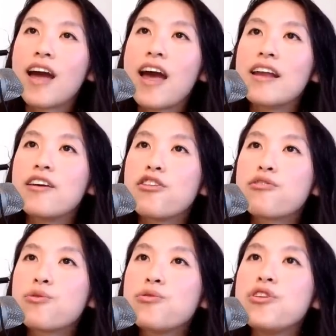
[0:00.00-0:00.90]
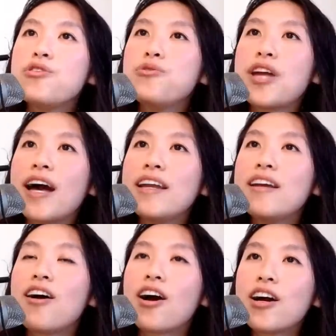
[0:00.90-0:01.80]
And through the united
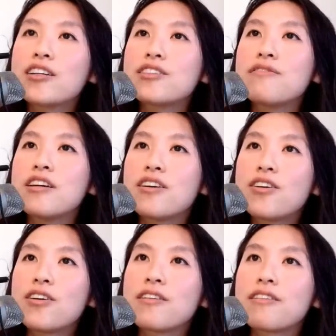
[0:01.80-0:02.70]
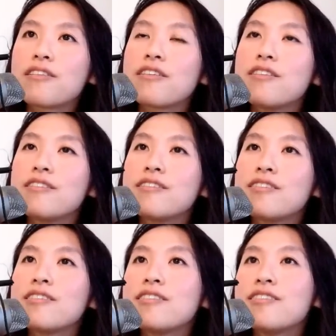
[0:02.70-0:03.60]
heart of the earth,
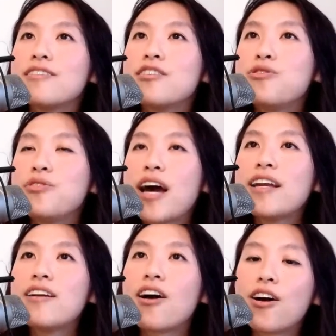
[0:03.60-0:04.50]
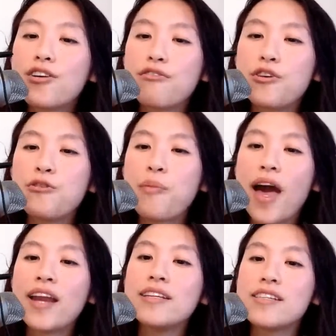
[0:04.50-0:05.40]
the united heart of
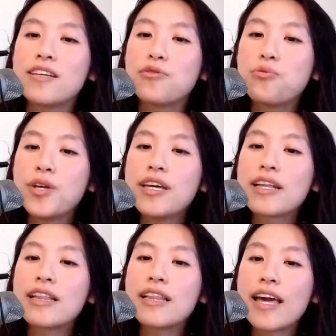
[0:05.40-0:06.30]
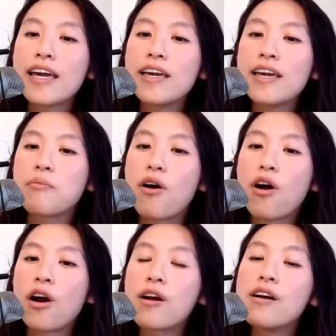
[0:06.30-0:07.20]
humanity, we claim
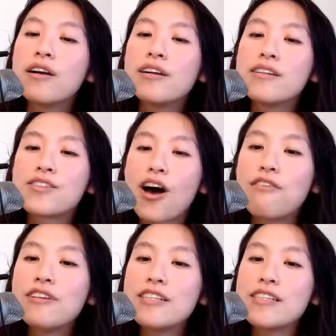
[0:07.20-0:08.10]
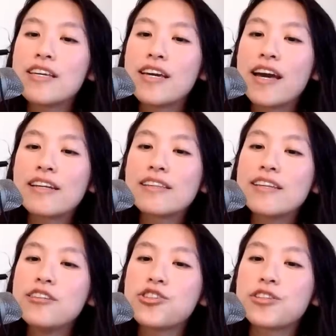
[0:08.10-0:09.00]
our sovereignty and
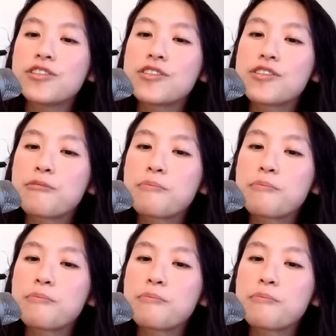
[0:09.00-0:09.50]
allegiance